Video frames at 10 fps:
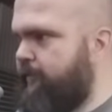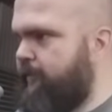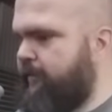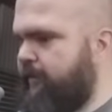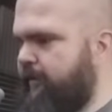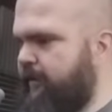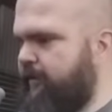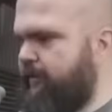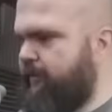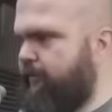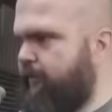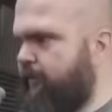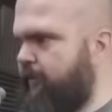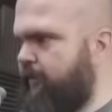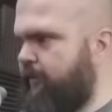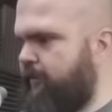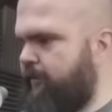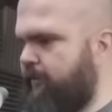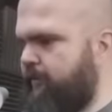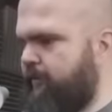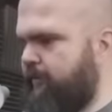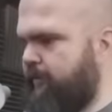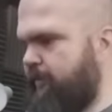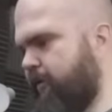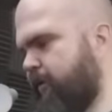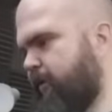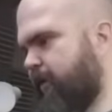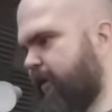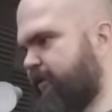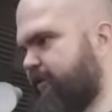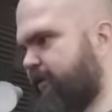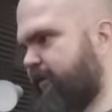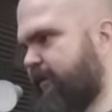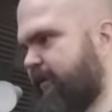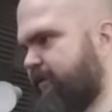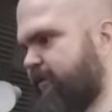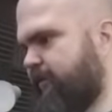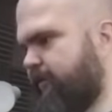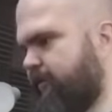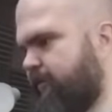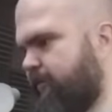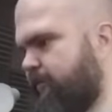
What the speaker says: so here's one. He should desummon